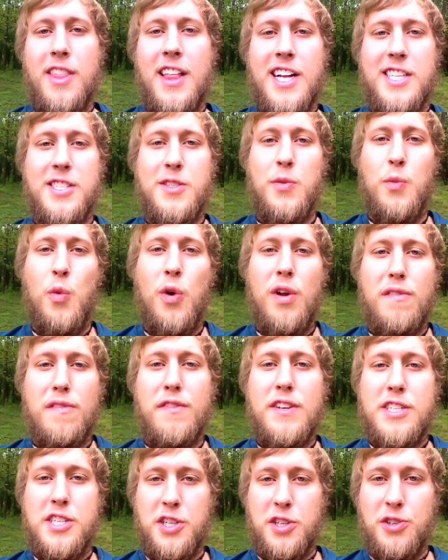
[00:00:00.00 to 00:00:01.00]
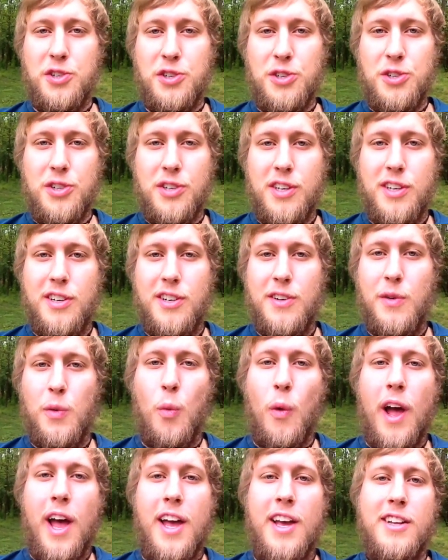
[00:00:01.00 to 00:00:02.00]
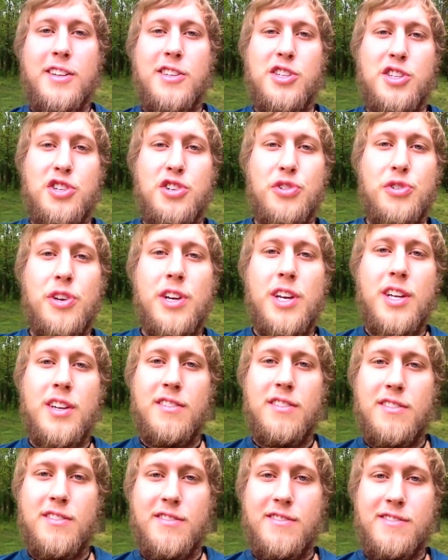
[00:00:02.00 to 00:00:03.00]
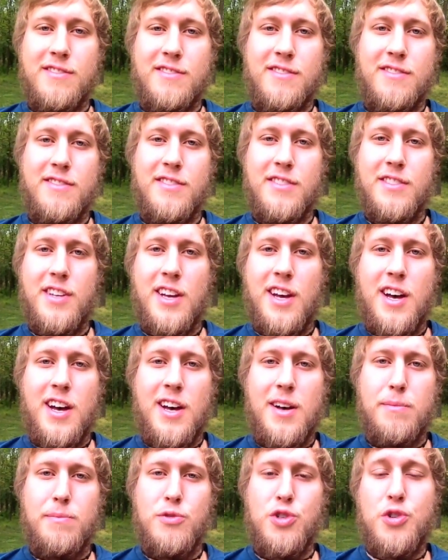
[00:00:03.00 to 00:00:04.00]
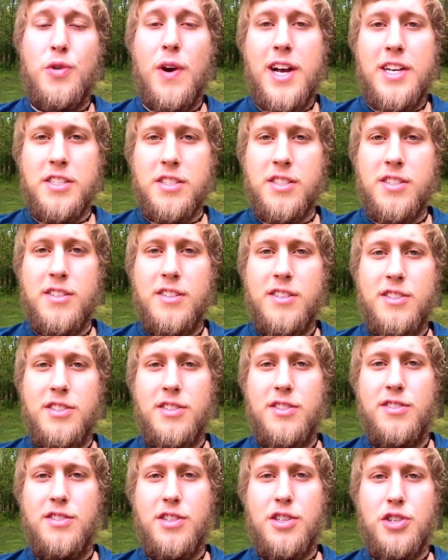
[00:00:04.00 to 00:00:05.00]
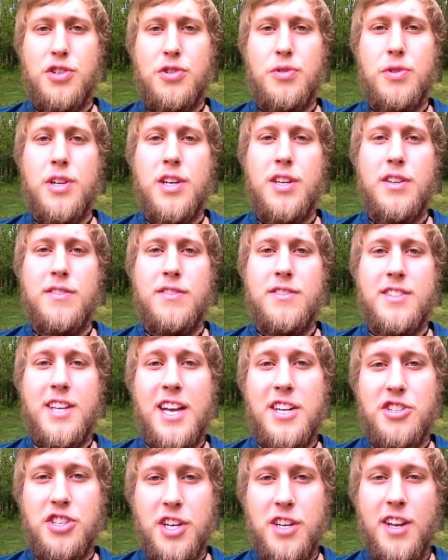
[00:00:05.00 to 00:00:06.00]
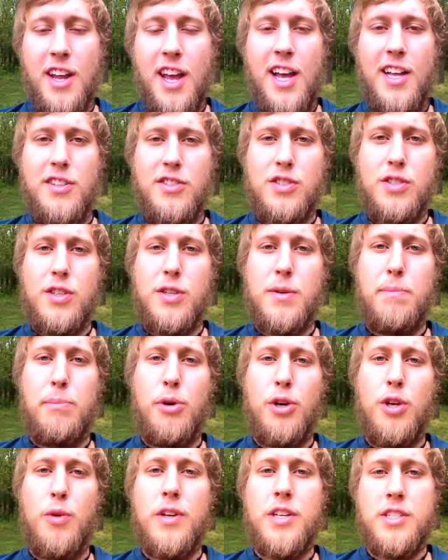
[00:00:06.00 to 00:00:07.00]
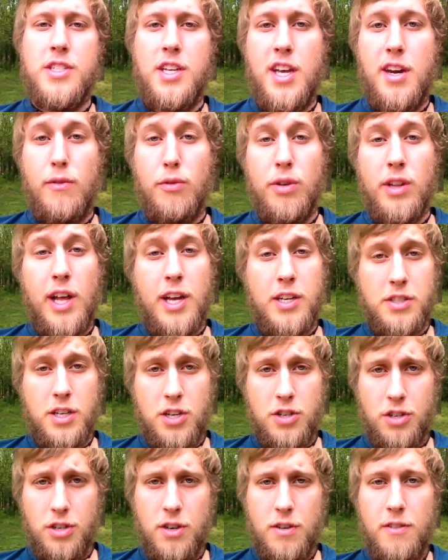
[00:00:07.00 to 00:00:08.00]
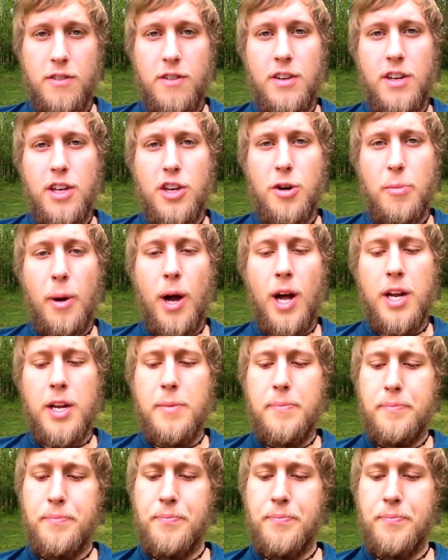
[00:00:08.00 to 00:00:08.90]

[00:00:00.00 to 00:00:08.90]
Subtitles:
that's one physical way to treat stress, to treat tension, and to put you in a state of relaxation in your body.